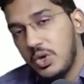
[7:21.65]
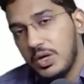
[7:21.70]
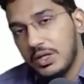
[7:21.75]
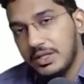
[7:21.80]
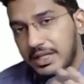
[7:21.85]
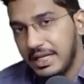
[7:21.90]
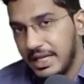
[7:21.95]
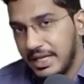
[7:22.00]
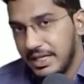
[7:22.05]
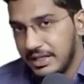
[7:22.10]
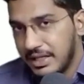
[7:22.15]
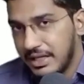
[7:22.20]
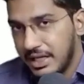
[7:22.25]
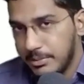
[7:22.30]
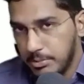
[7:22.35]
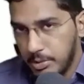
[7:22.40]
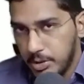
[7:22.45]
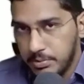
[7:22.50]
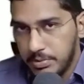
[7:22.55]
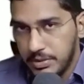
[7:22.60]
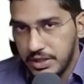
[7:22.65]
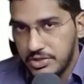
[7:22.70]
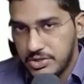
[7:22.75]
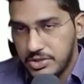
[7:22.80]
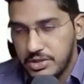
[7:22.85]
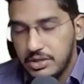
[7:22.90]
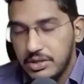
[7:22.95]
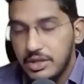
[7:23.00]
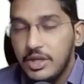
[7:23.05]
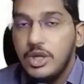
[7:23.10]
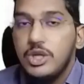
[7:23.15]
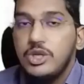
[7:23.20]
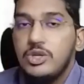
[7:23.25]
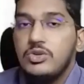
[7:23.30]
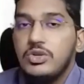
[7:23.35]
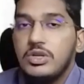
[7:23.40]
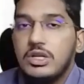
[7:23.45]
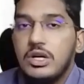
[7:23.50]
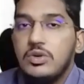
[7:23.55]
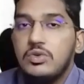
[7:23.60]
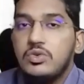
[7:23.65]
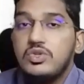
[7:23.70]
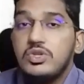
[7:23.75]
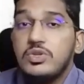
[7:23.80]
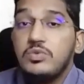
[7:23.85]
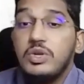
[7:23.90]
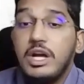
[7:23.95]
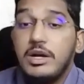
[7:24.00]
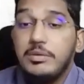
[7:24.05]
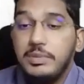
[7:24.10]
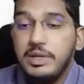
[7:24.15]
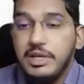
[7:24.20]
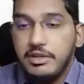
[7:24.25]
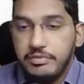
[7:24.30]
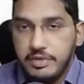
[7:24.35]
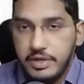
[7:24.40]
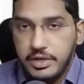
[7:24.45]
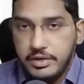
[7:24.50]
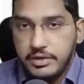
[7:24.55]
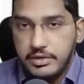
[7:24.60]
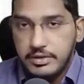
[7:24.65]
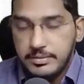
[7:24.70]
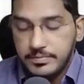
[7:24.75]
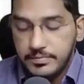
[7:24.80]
on the entire population, your conclusion would have been different.